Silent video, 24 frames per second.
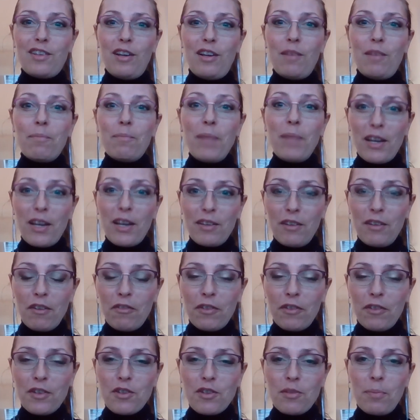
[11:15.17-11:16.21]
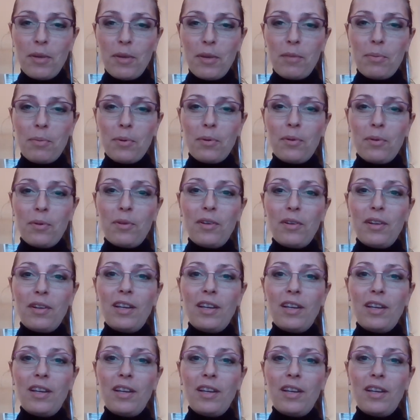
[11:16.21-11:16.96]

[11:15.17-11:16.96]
make a difference to people,